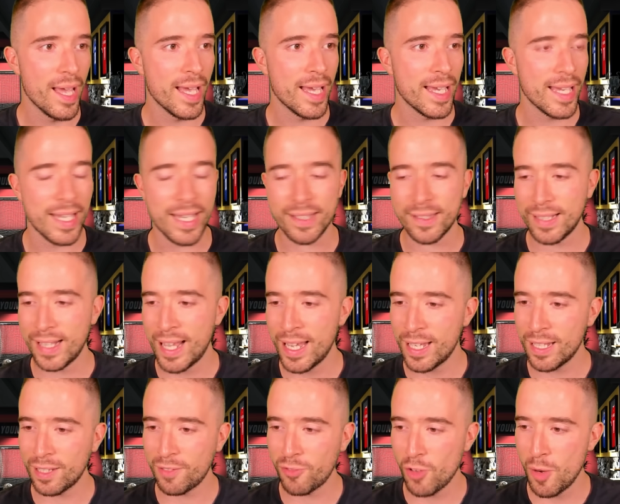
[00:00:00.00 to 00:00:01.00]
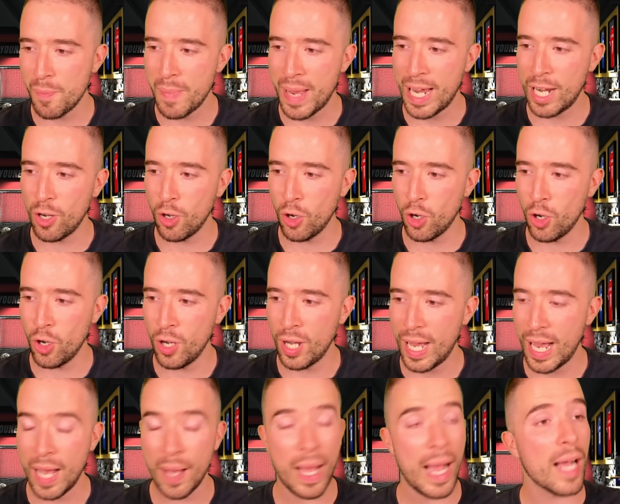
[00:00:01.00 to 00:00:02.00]
Here's the latest from Matt Law.
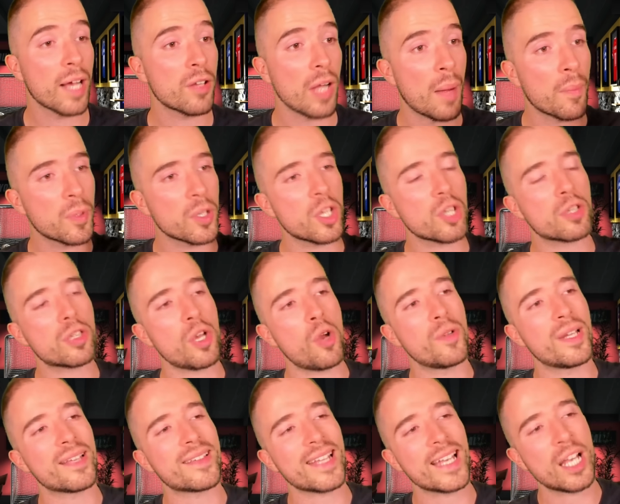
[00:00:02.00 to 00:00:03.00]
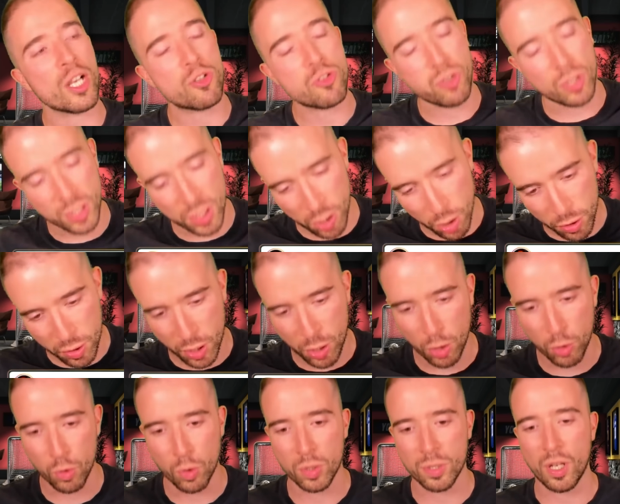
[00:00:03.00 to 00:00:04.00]
I'm going to show this in chronological
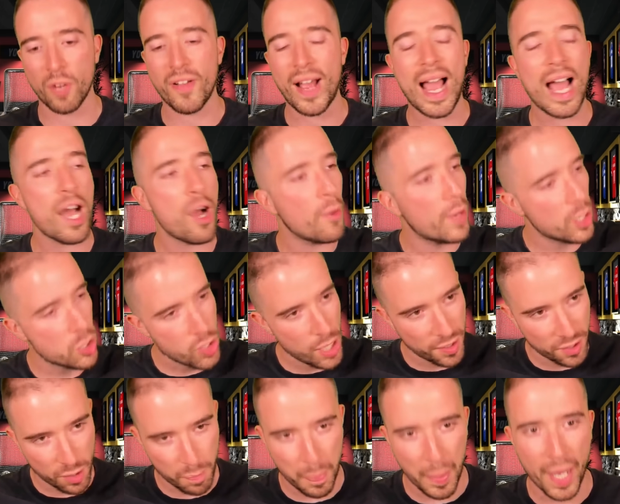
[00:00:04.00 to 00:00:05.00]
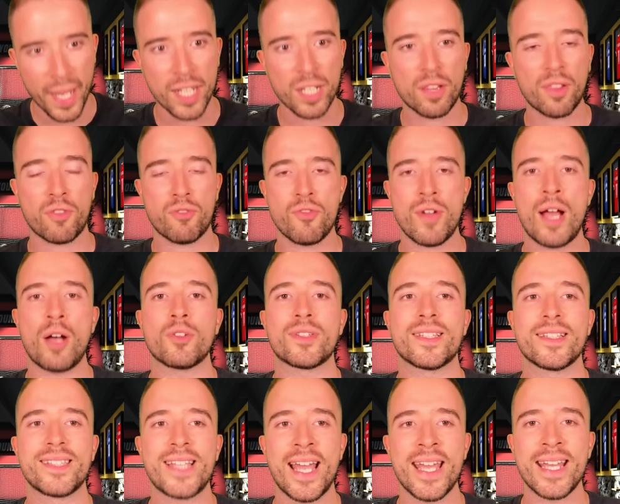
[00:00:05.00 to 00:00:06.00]
order of how it transpired throughout
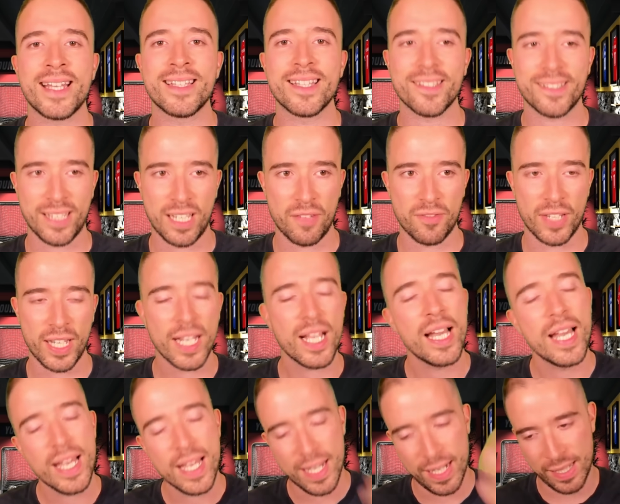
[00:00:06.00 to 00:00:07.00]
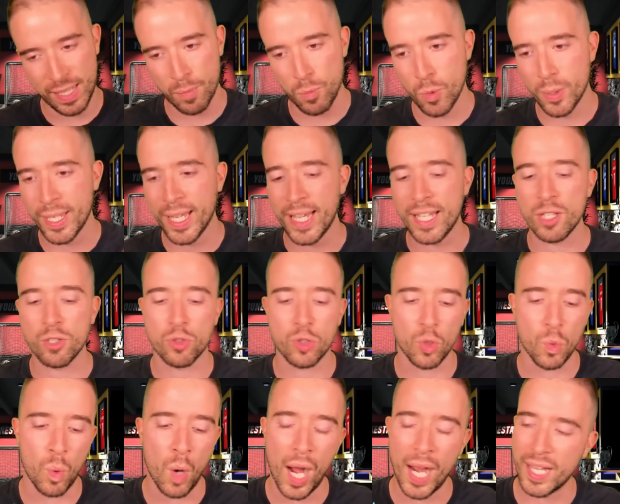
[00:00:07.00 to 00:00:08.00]
today and this evening, and then we'll get into
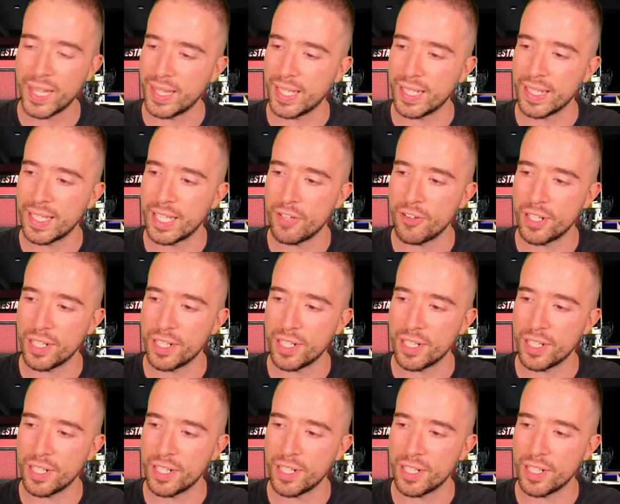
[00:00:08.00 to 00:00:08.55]
what I think. Here it